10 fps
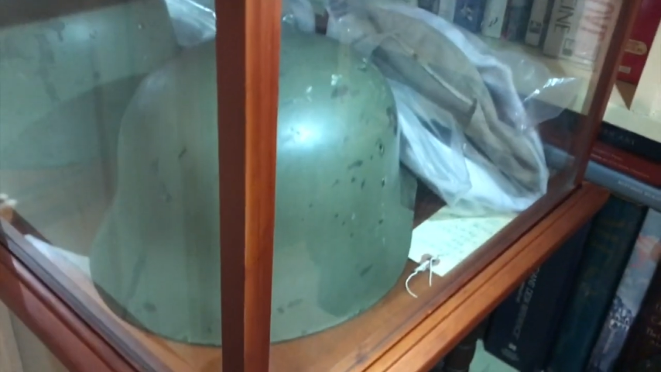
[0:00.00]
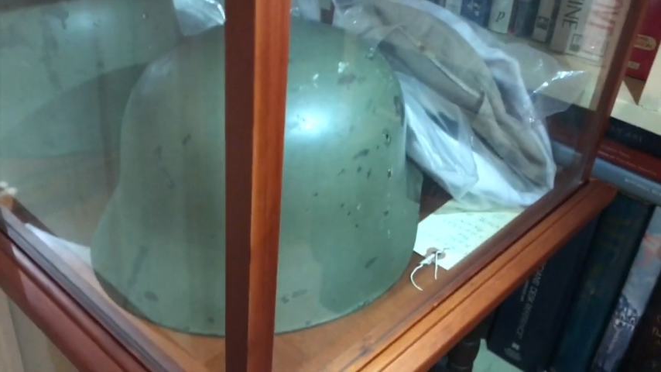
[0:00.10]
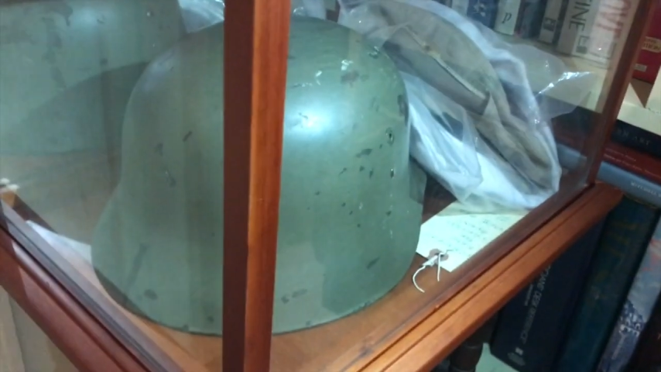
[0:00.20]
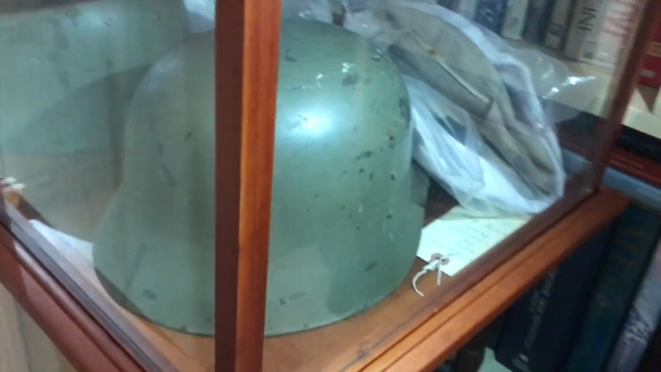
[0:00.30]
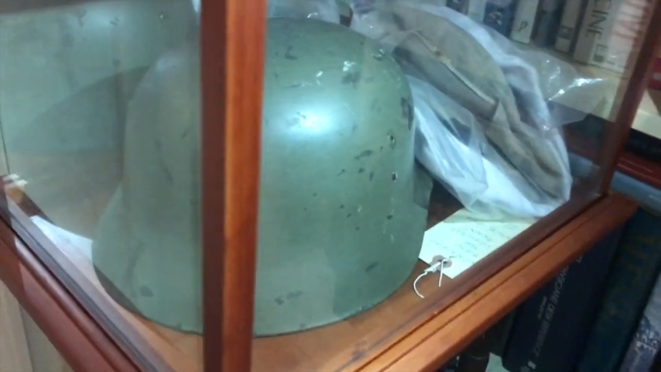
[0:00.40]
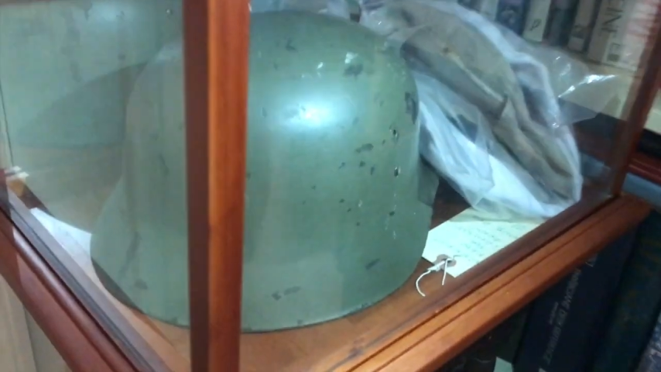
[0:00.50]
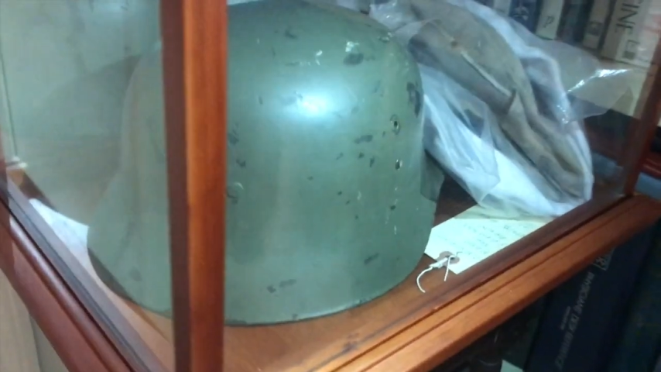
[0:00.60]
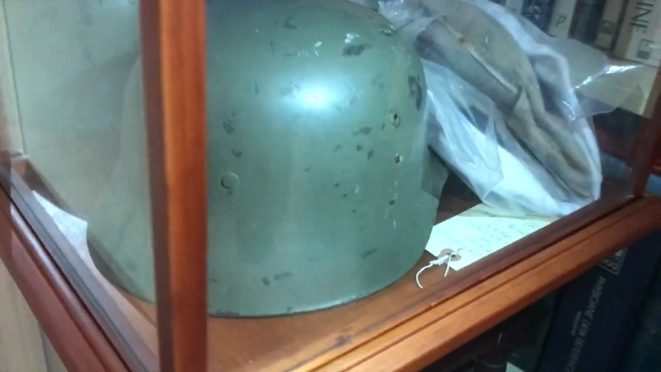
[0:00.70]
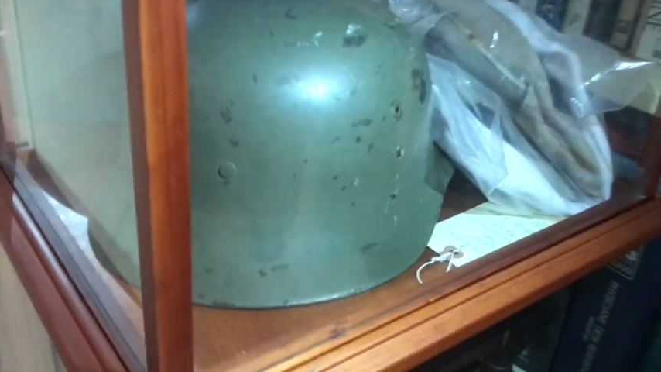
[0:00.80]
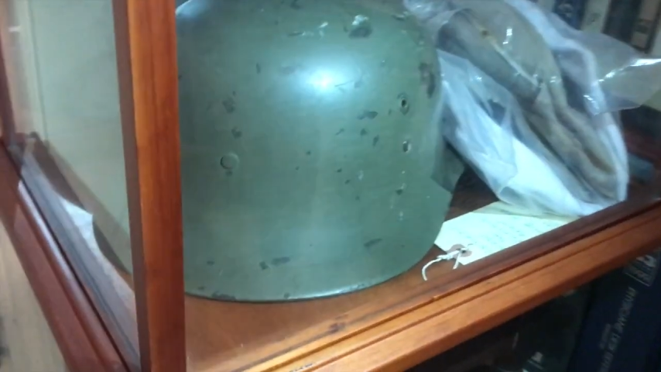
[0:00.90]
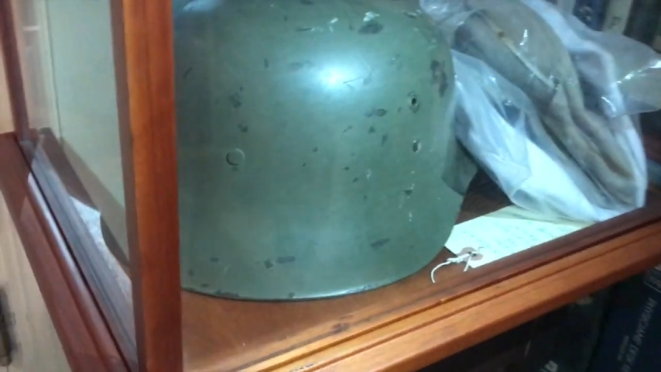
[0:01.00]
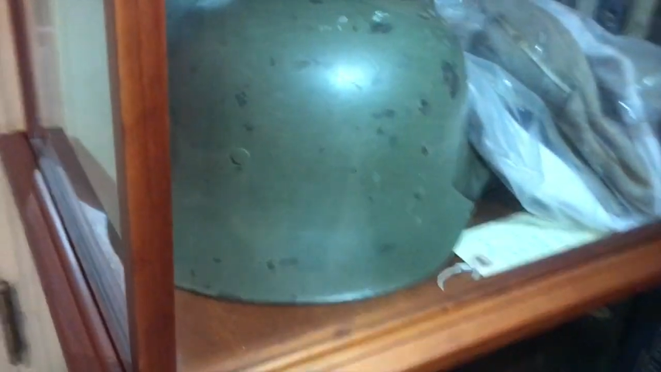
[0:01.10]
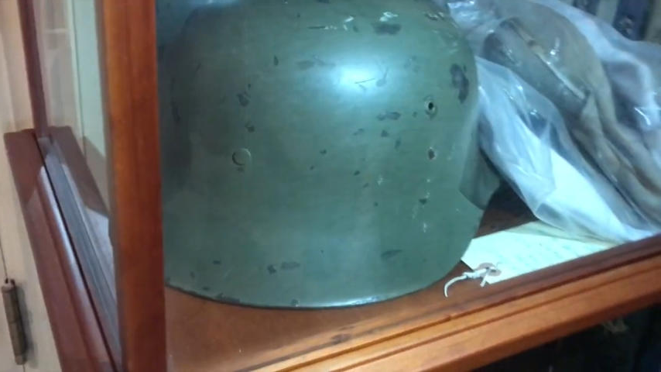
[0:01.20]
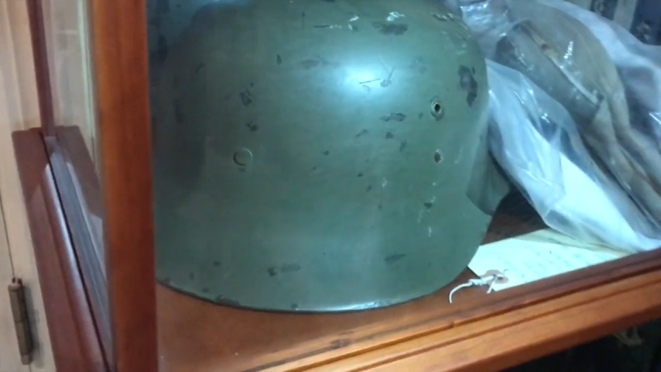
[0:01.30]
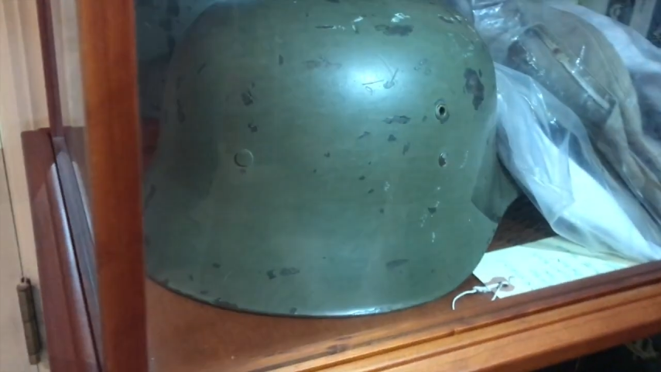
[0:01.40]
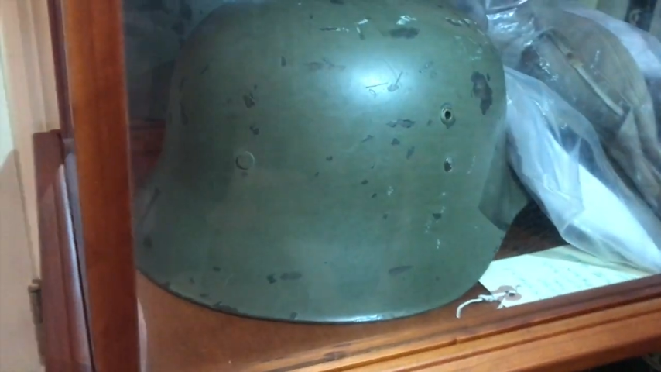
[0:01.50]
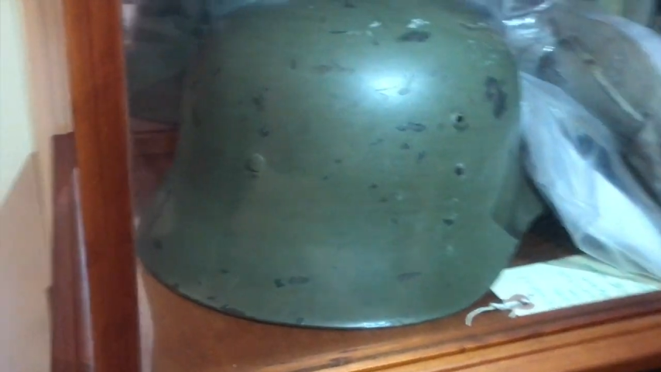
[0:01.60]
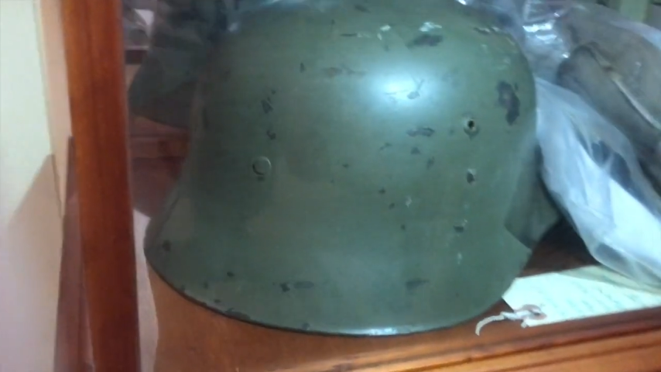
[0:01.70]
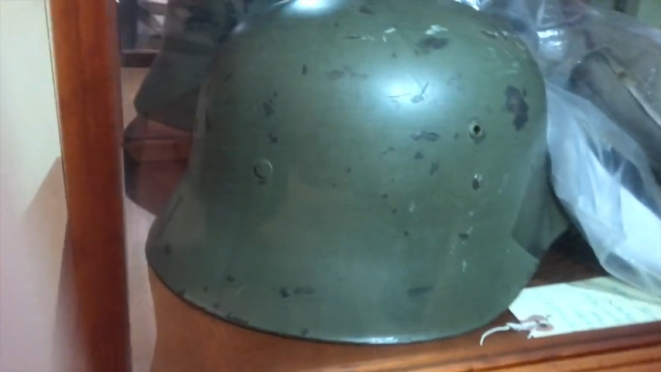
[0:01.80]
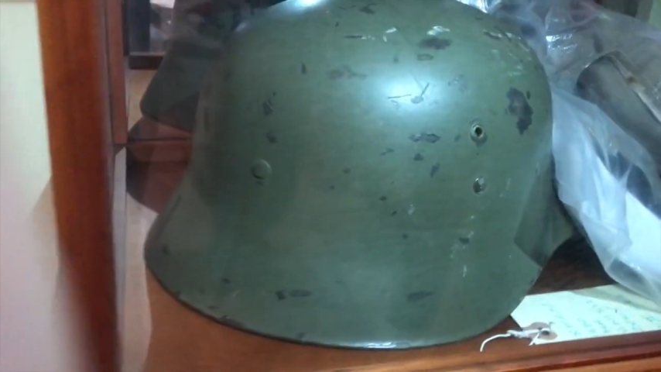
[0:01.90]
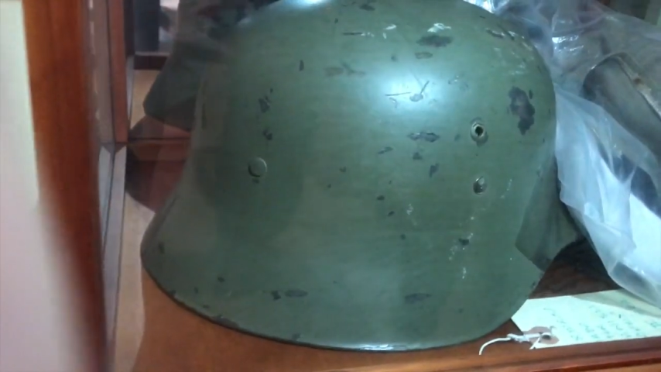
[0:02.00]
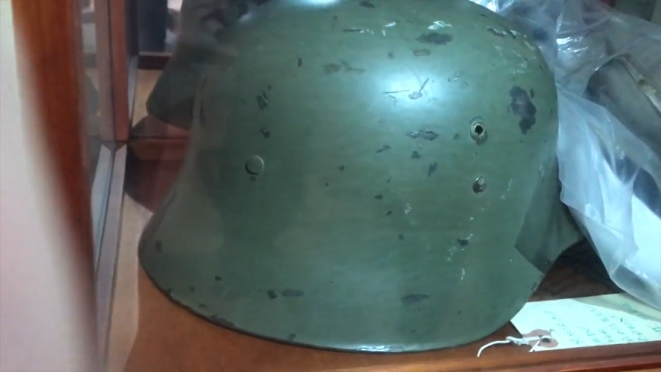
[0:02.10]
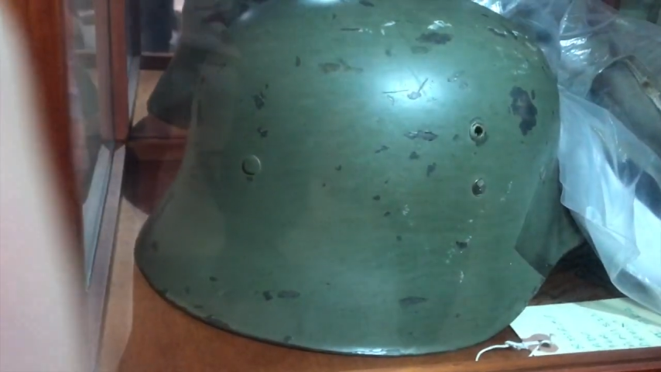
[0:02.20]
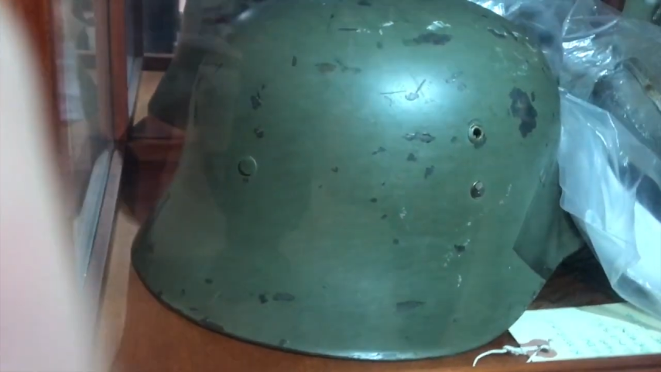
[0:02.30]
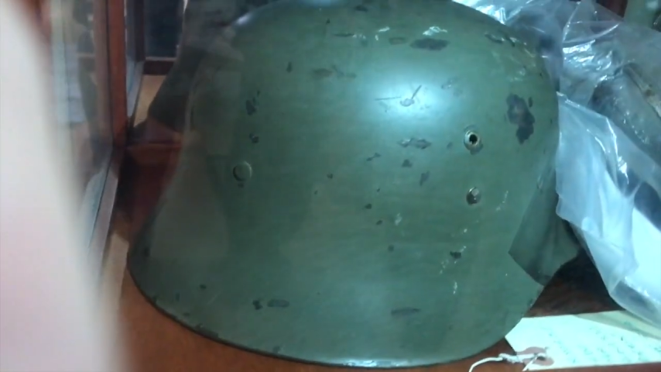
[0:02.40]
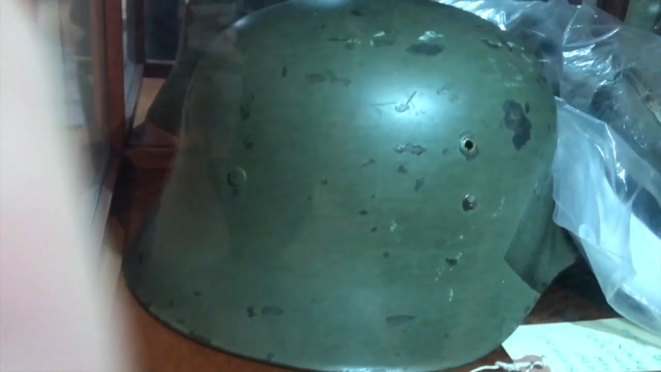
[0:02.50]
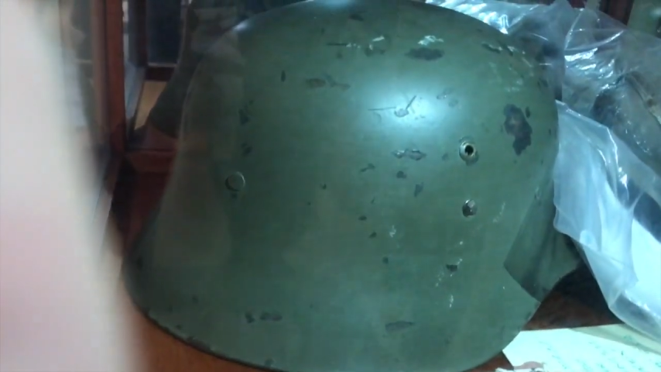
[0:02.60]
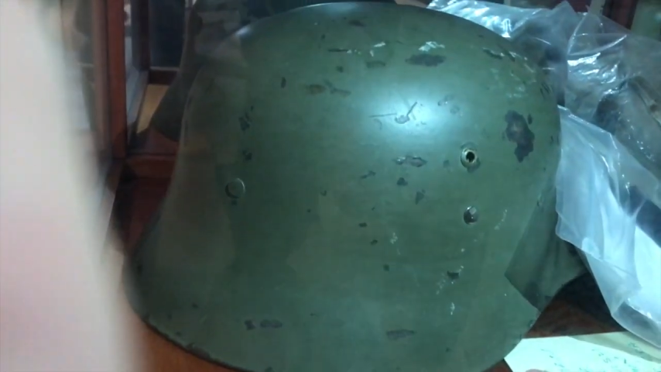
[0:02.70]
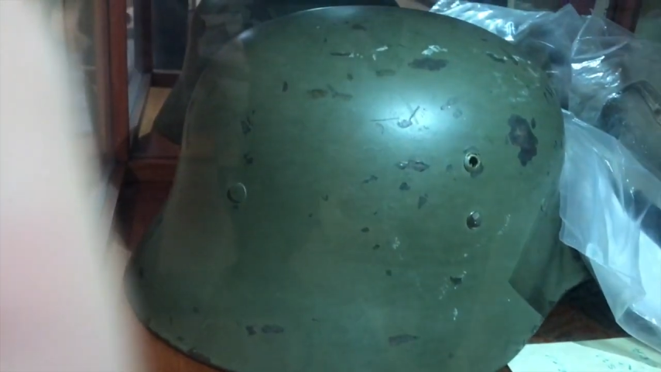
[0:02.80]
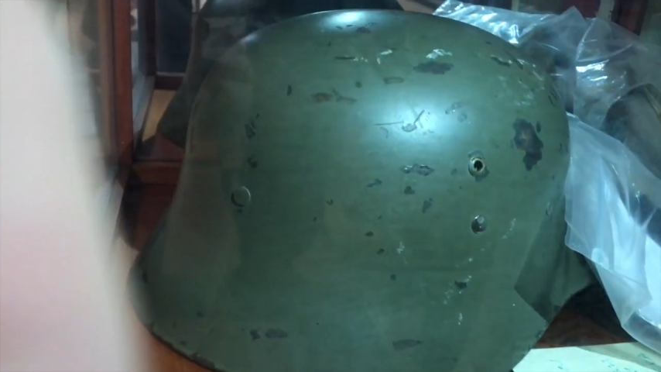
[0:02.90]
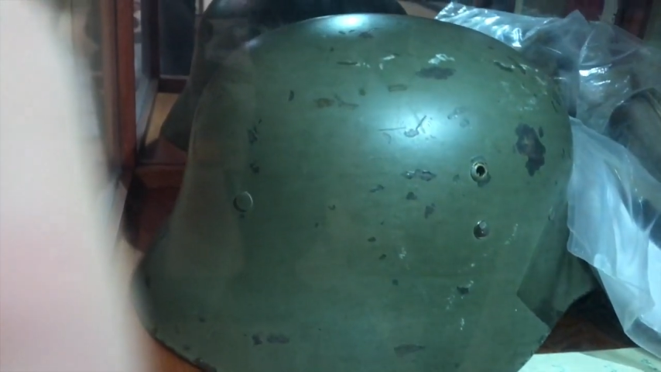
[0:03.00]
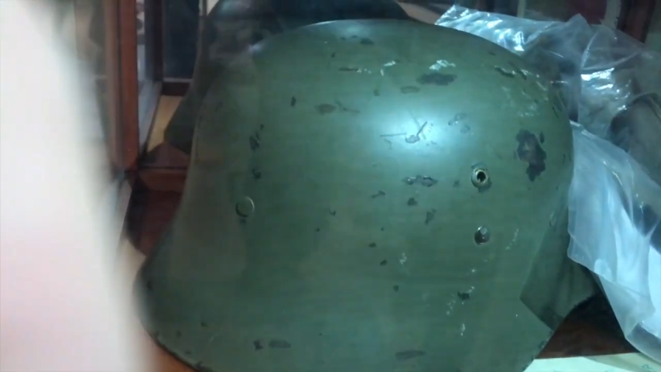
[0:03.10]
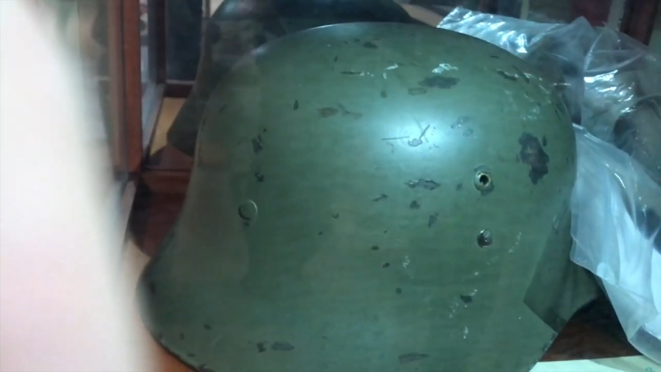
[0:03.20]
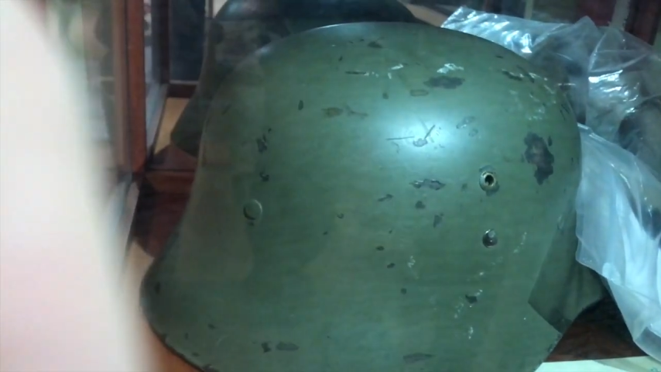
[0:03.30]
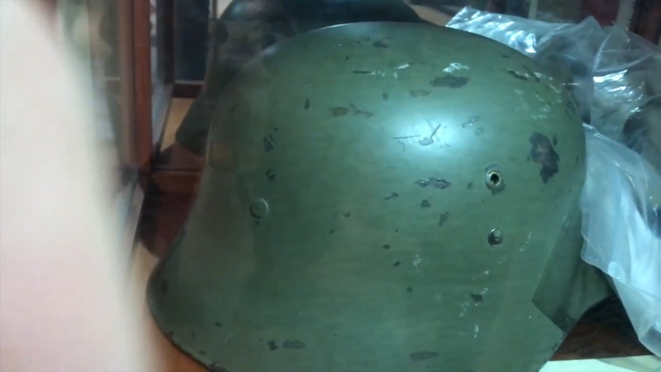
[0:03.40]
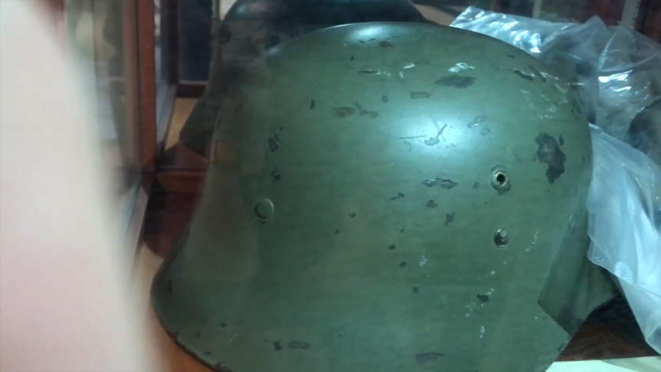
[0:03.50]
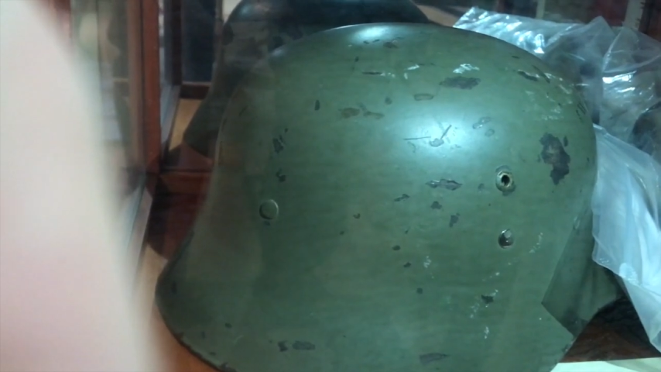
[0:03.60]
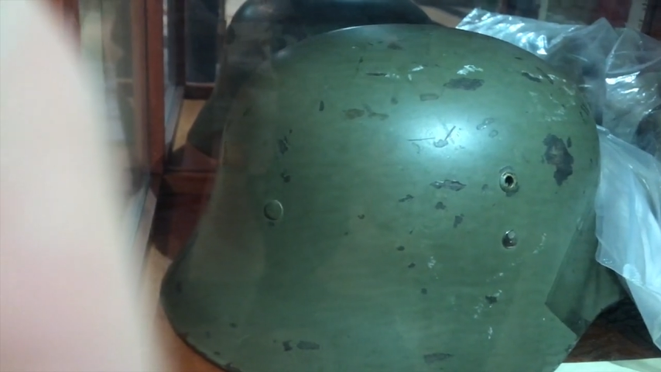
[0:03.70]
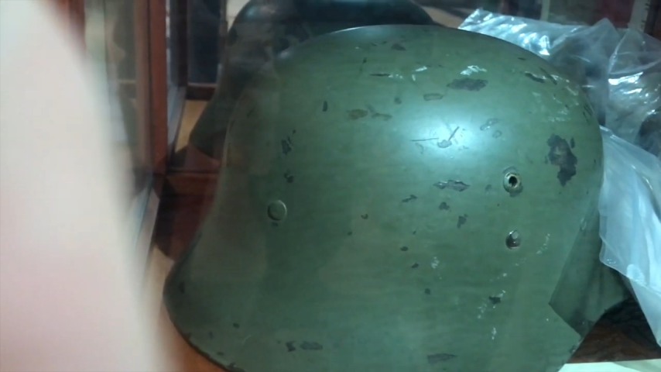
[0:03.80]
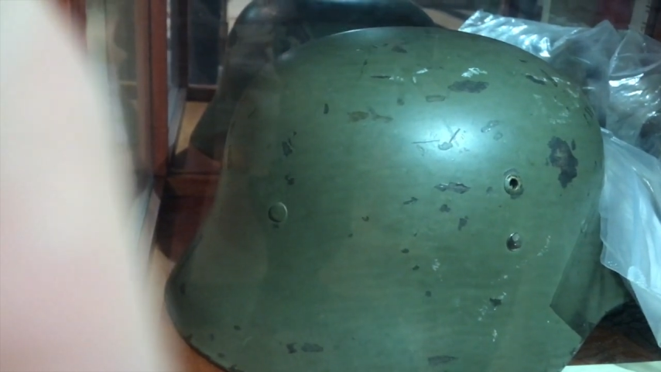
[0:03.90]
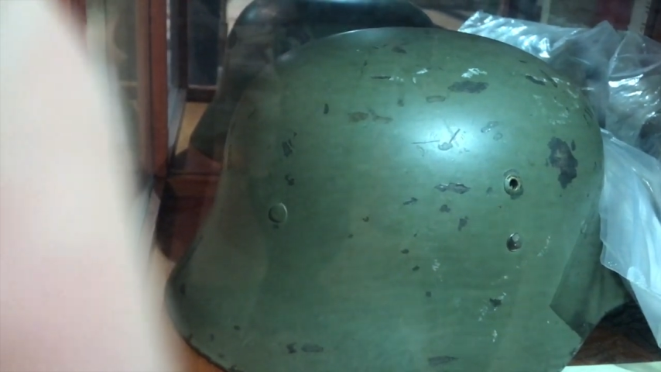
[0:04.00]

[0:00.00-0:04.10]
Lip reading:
[unreadable: no face in view]